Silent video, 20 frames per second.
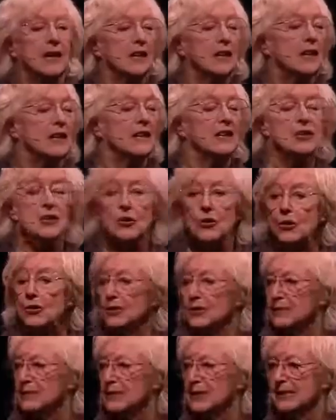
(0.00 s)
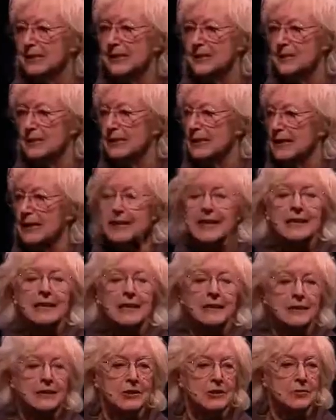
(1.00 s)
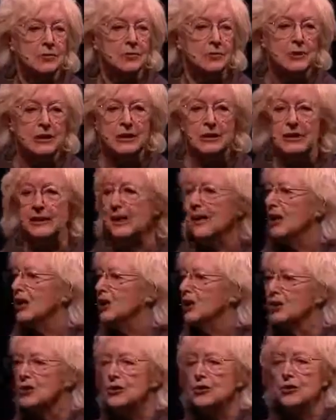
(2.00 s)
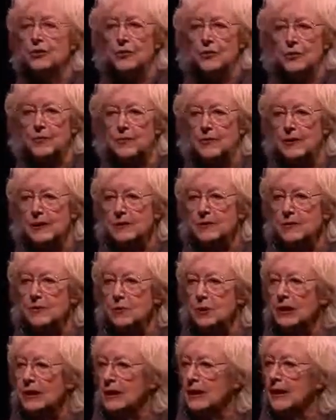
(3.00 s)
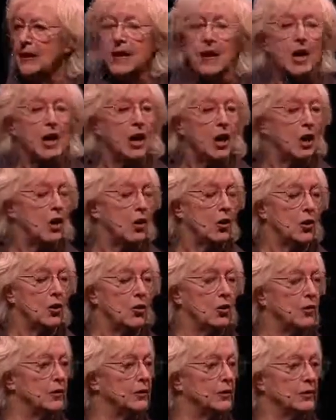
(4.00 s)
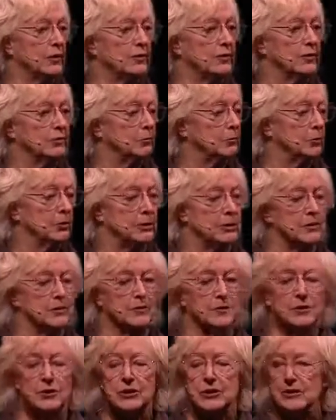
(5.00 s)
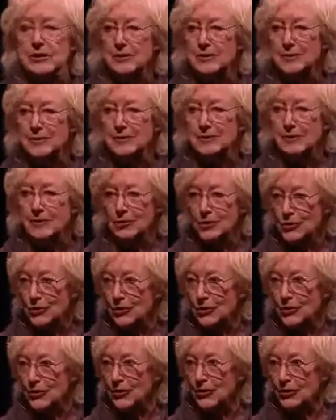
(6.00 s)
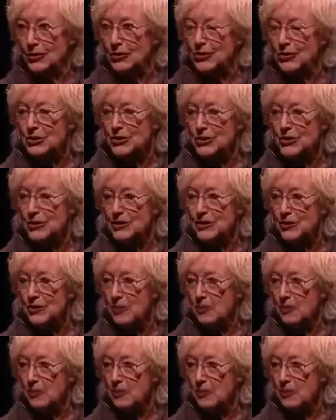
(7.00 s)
Ignore them, it keeps saying. Let them be. Turn your face away. or in the words of Jesus, turn the other cheek.